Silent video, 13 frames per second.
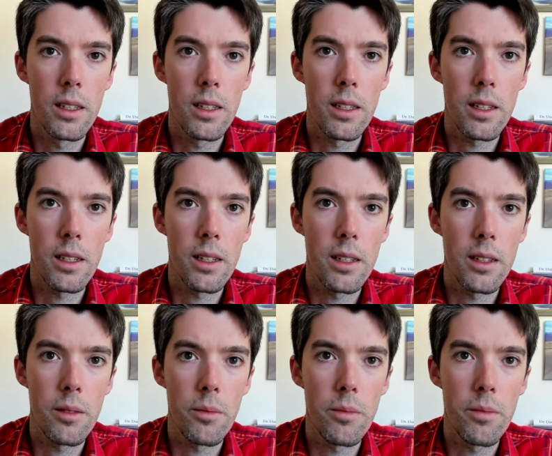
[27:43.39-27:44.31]

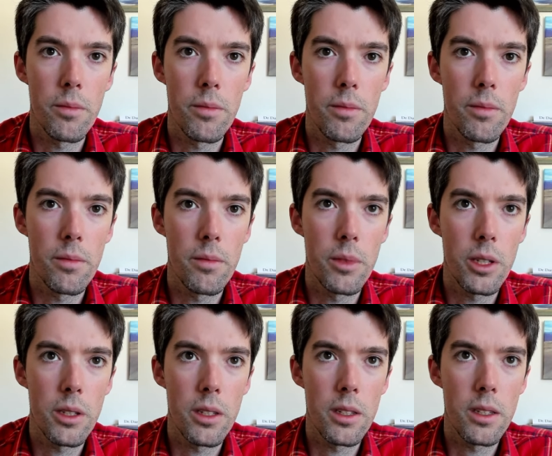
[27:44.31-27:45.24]
Um,
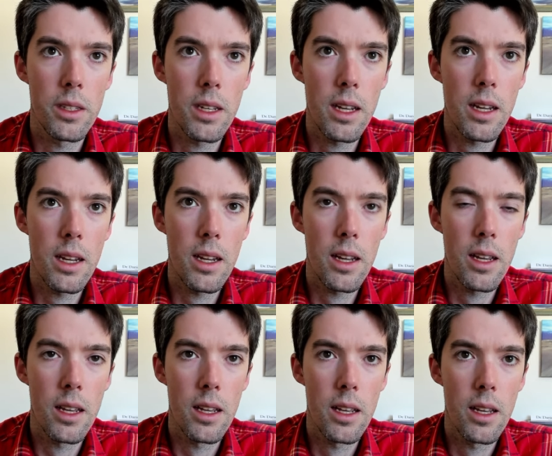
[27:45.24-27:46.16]
just to see
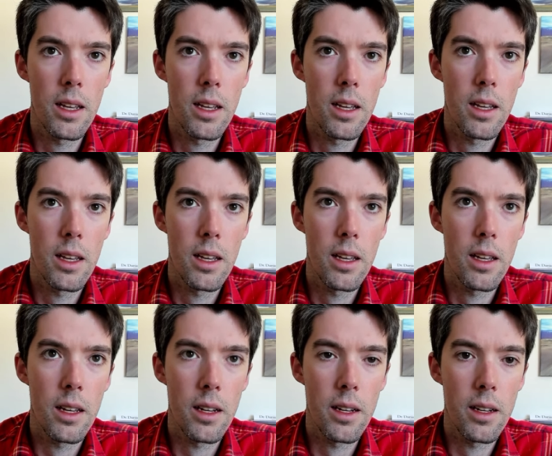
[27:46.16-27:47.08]

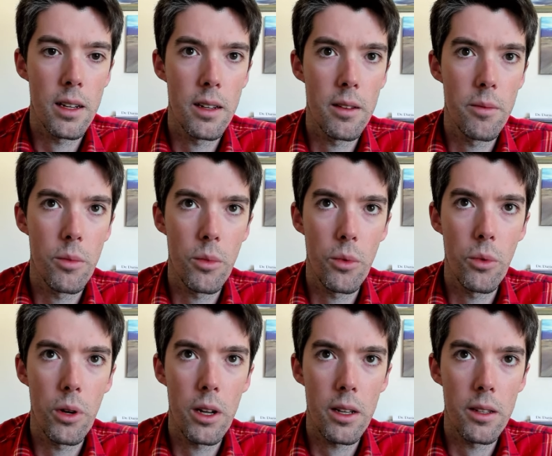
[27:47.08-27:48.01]
um,
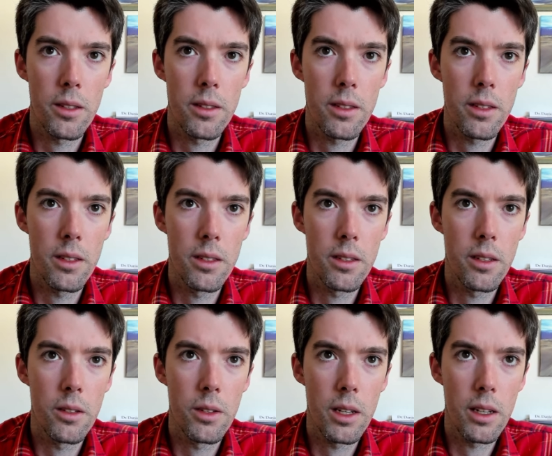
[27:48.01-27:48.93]
what else is
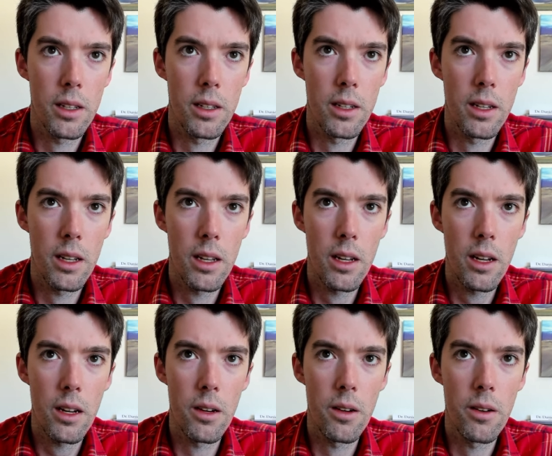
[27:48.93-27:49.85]
going on
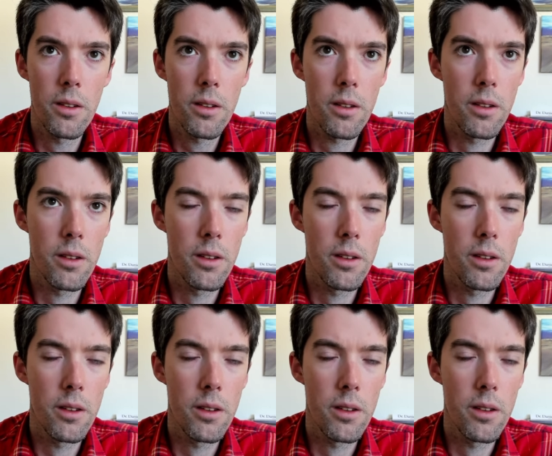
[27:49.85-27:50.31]
here.